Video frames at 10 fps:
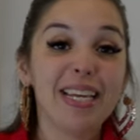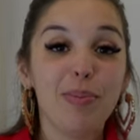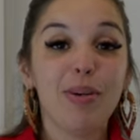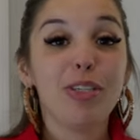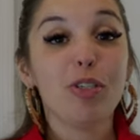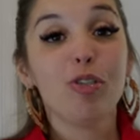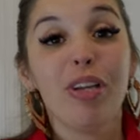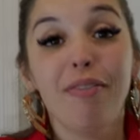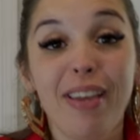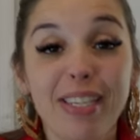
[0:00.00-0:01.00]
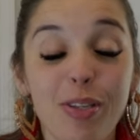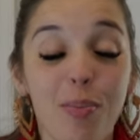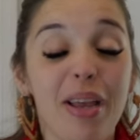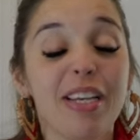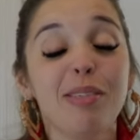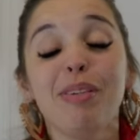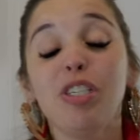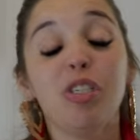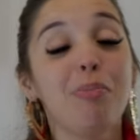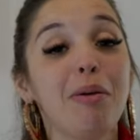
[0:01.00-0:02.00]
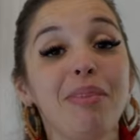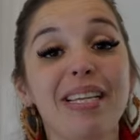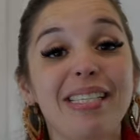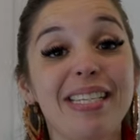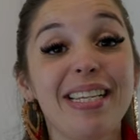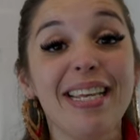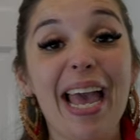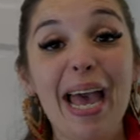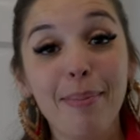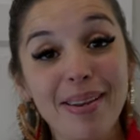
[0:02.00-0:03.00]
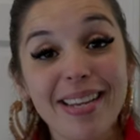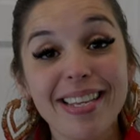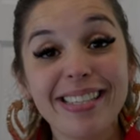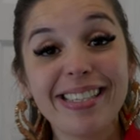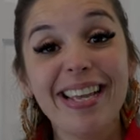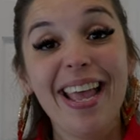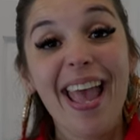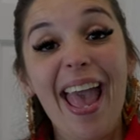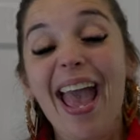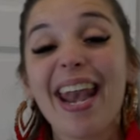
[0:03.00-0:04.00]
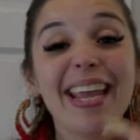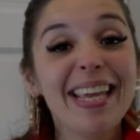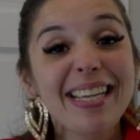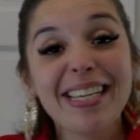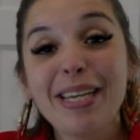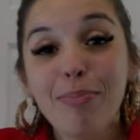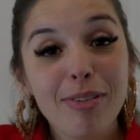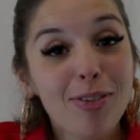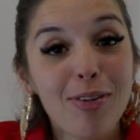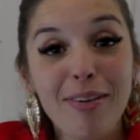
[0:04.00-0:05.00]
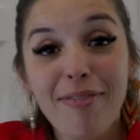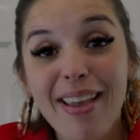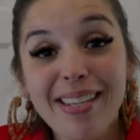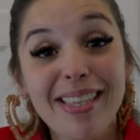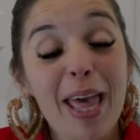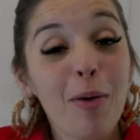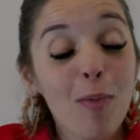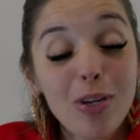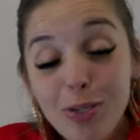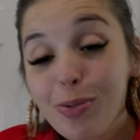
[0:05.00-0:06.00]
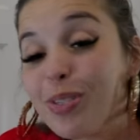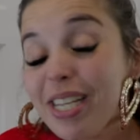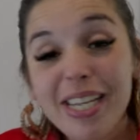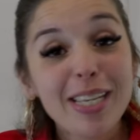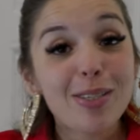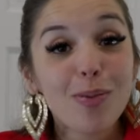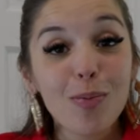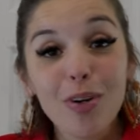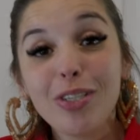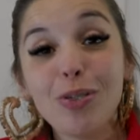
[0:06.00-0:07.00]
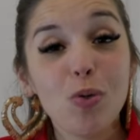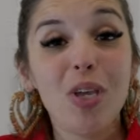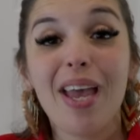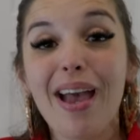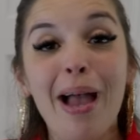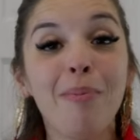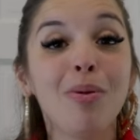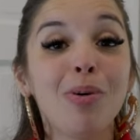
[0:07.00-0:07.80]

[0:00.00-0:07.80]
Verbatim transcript: keep a straight face. So my husband just bumped into the cabinets and I can't keep a straight face. Like what you see is what you get. I'm the